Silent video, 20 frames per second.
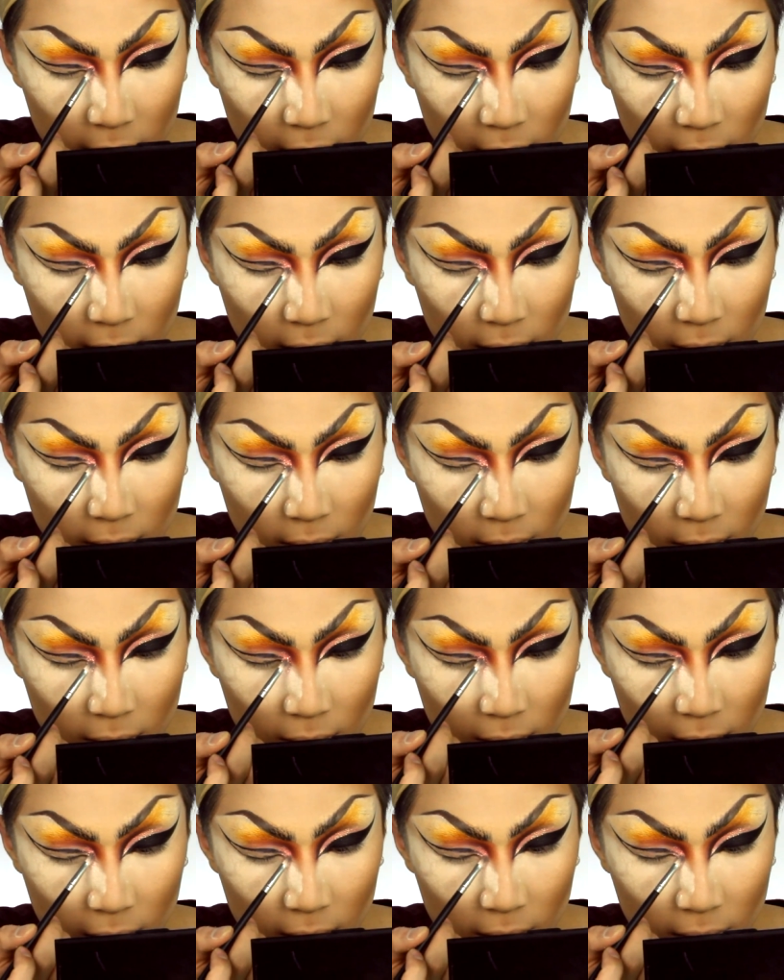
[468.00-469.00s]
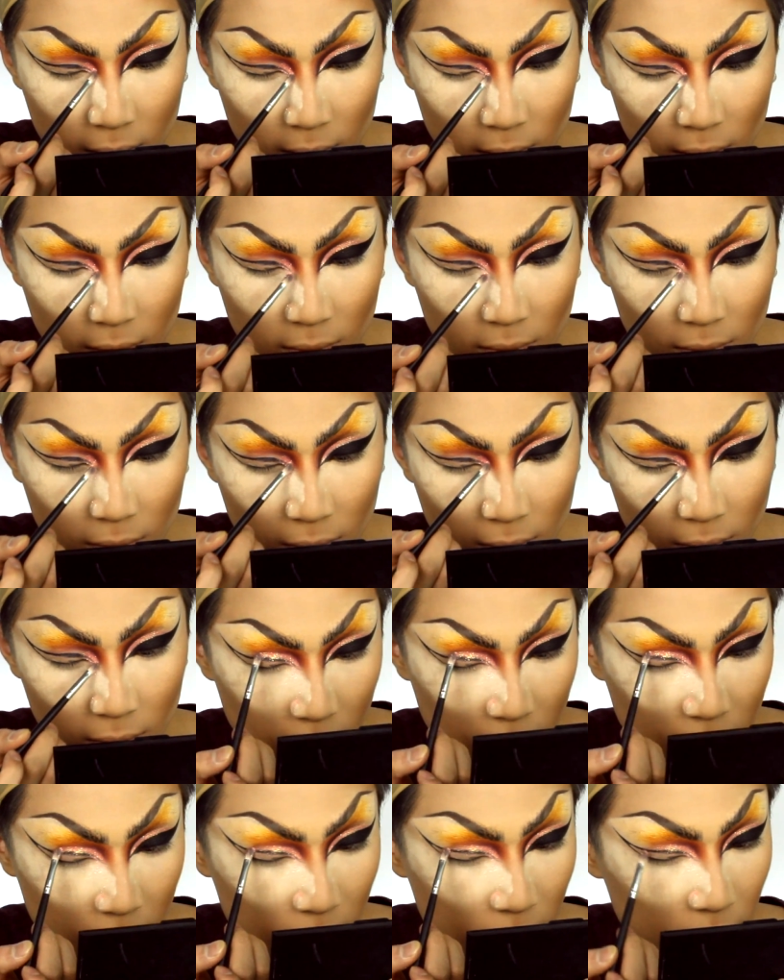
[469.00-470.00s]

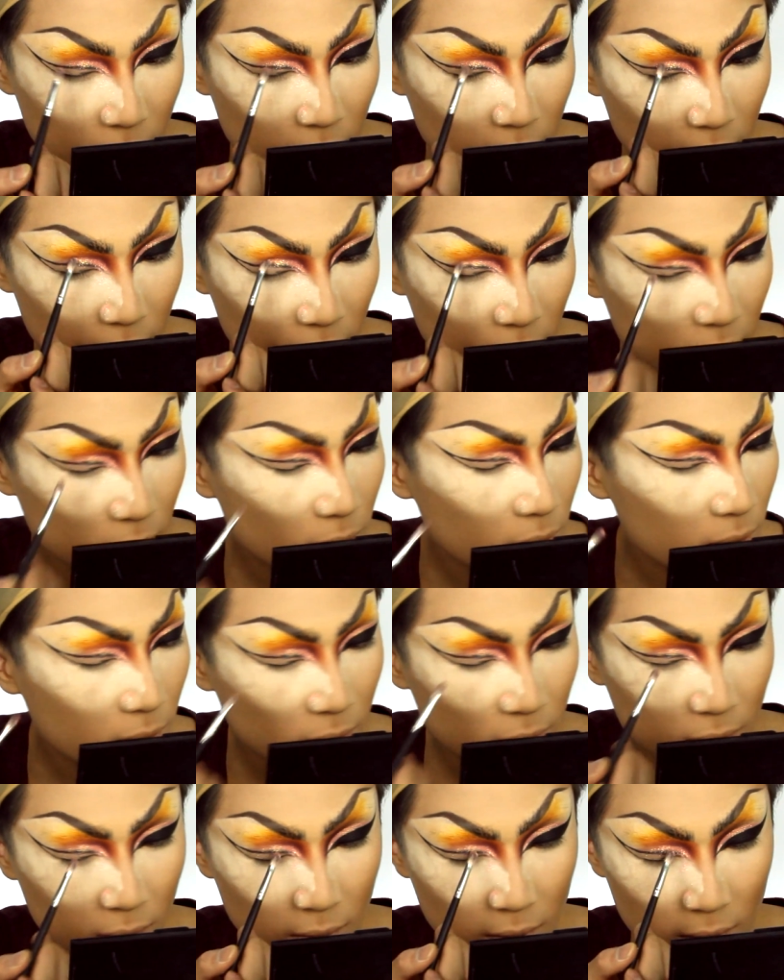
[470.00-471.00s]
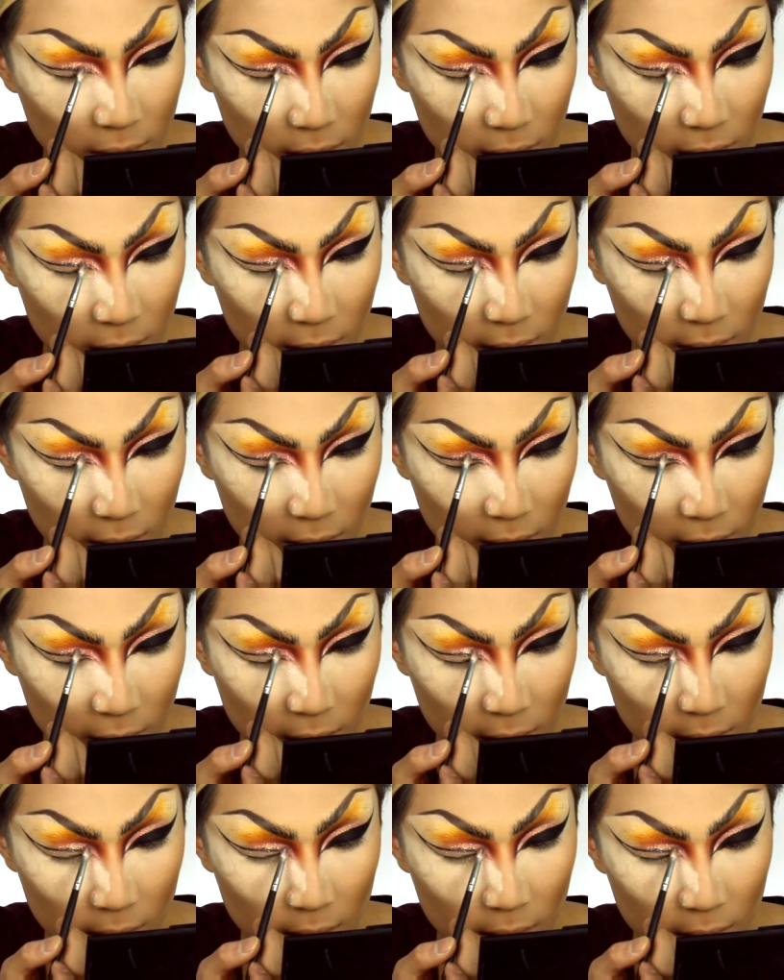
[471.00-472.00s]

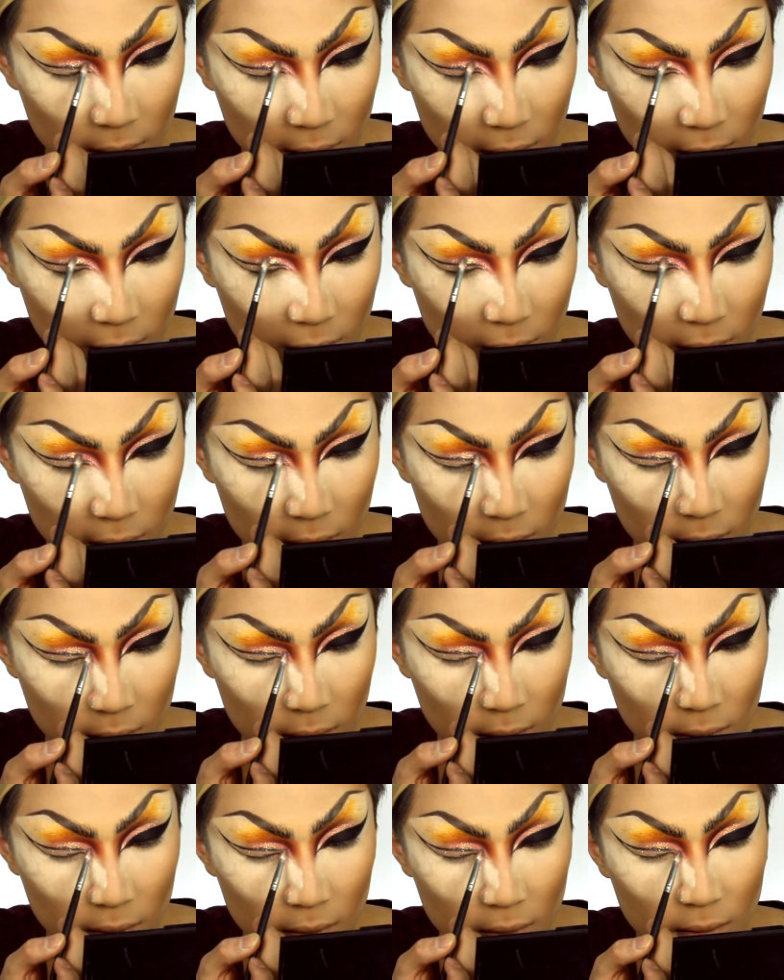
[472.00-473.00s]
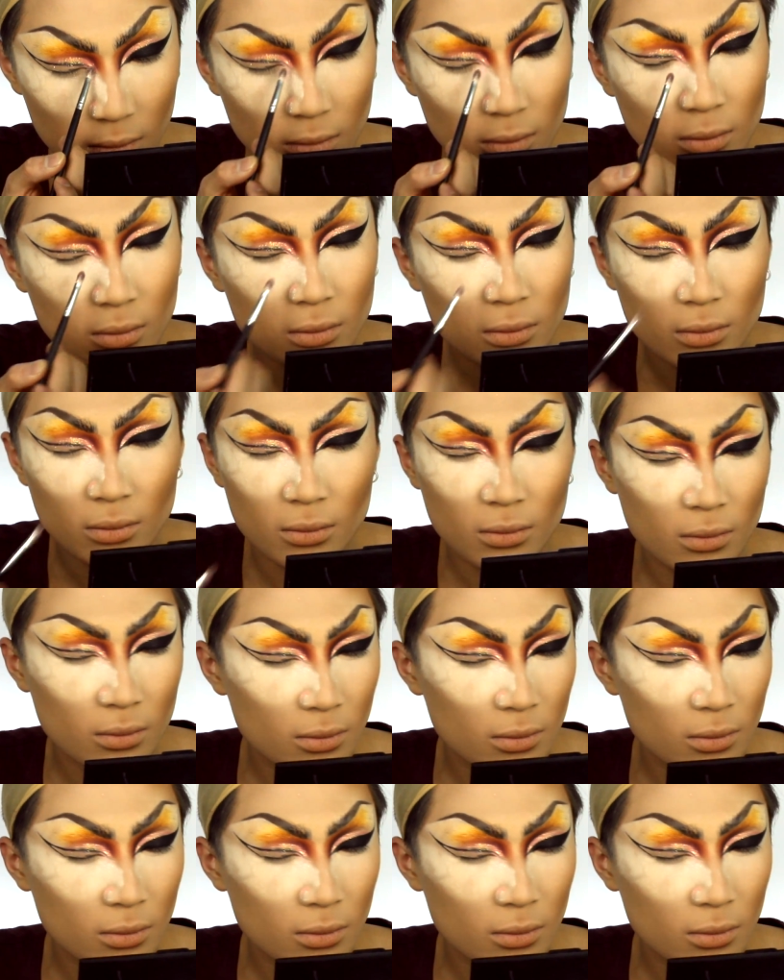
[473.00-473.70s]
Nobody speaks.